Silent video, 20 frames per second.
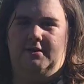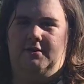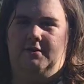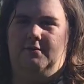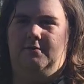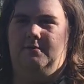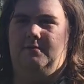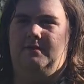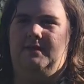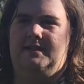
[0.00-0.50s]

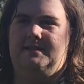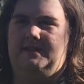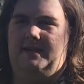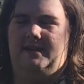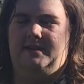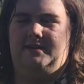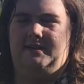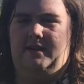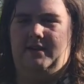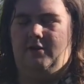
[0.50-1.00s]
do the
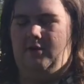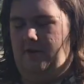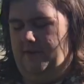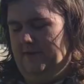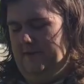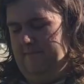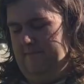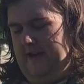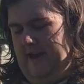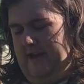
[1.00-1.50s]
technique called the
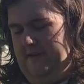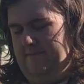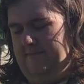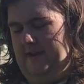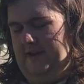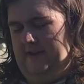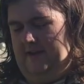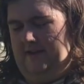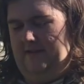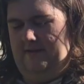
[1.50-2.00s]
Mad
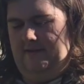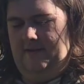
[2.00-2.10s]
Minute,